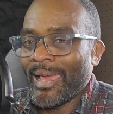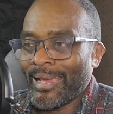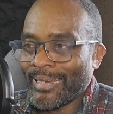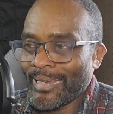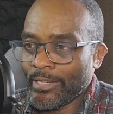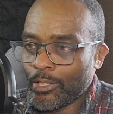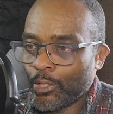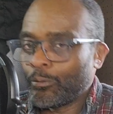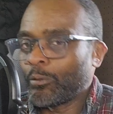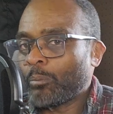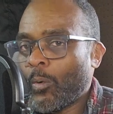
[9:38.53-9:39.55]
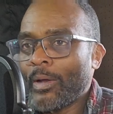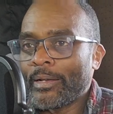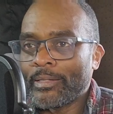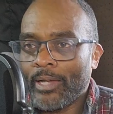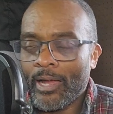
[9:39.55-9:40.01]
at a different point
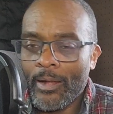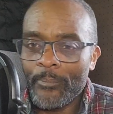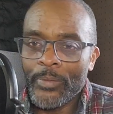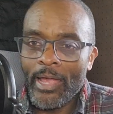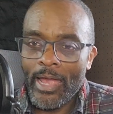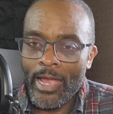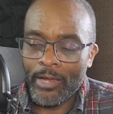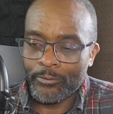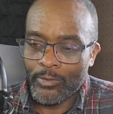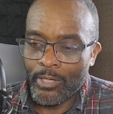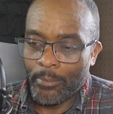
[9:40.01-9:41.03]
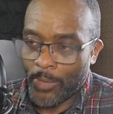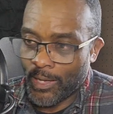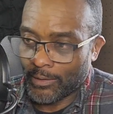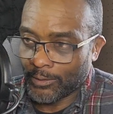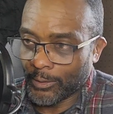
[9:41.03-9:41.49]
in time after the
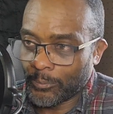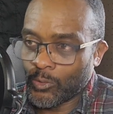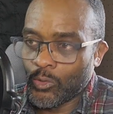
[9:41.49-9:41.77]
apocalypse.